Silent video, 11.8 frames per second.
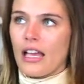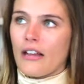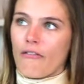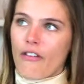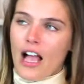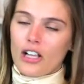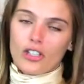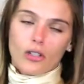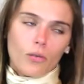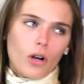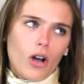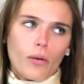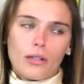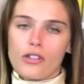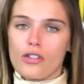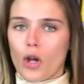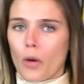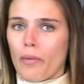in fashion we're always
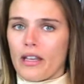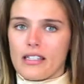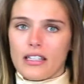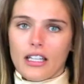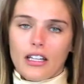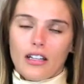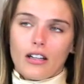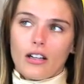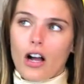so busy,